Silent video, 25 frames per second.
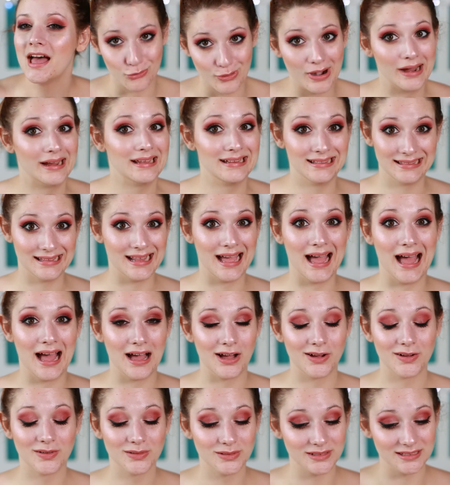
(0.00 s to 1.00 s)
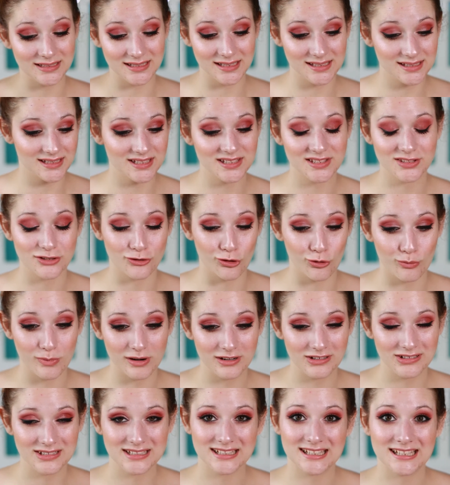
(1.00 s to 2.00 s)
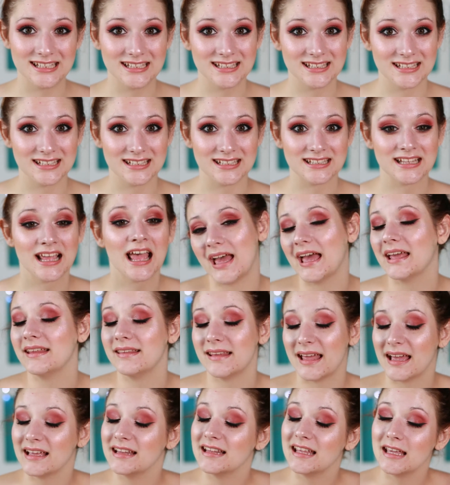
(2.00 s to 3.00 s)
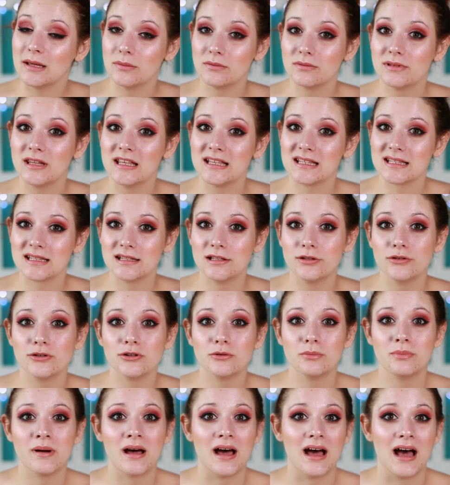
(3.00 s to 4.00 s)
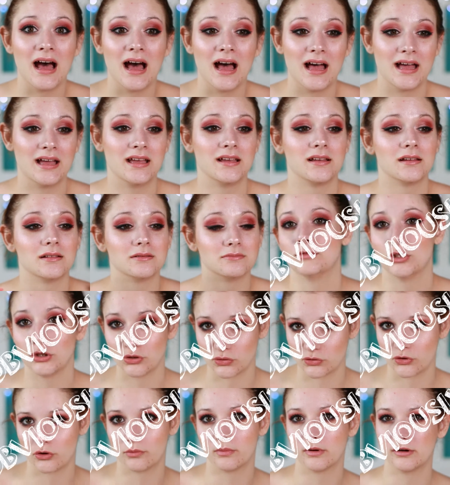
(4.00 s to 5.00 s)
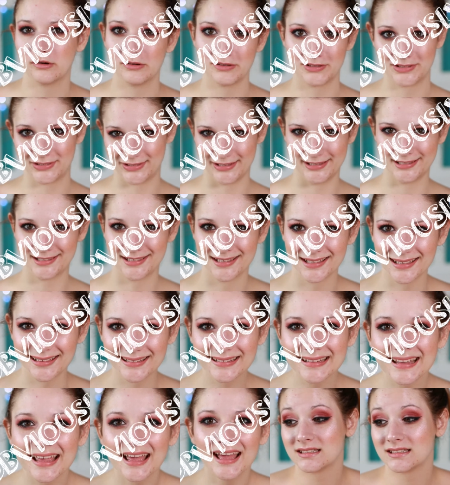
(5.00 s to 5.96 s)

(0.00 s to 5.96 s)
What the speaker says: Right now, this is the strawberry season, and I named this look by the strawberry season.